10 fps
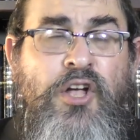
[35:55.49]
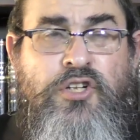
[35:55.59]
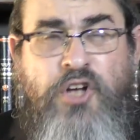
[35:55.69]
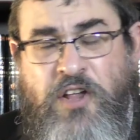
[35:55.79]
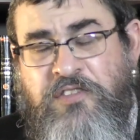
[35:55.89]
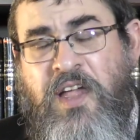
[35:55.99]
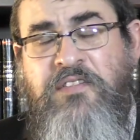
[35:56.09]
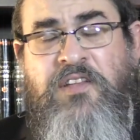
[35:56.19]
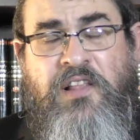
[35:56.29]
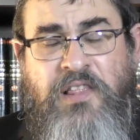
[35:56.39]
just
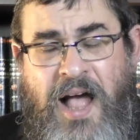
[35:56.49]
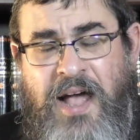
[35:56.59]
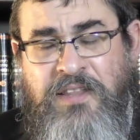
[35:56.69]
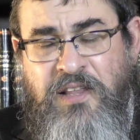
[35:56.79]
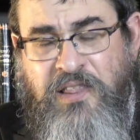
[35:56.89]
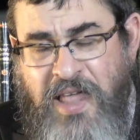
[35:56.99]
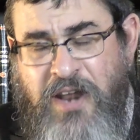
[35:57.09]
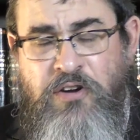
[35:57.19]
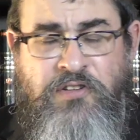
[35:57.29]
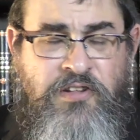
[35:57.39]
as the
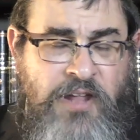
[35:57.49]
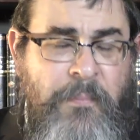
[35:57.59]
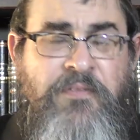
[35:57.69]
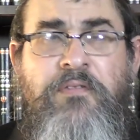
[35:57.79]
letters are separate